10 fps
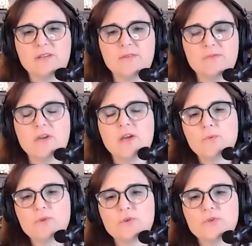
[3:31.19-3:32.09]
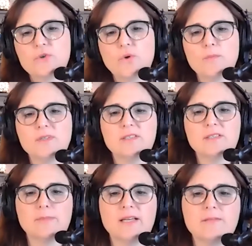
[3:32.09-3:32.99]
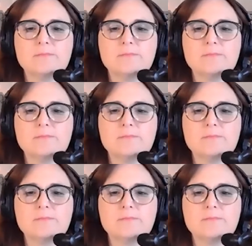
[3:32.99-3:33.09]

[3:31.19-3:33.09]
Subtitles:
kind of return to normal a little bit?